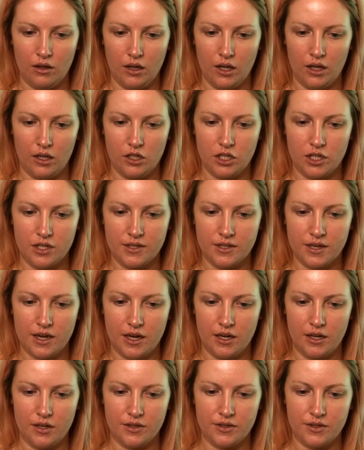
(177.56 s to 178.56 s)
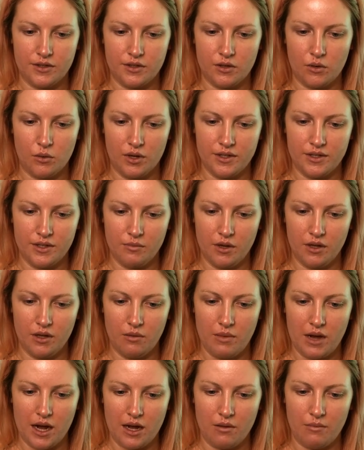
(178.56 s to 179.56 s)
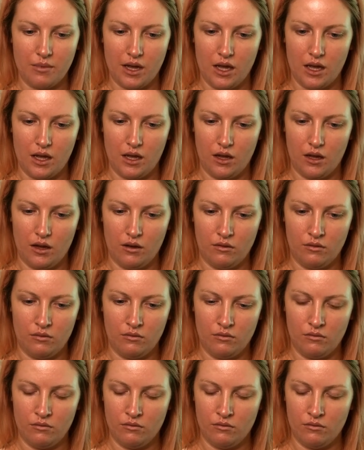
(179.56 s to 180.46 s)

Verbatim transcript: and just kind of squirt some on the back of my hand.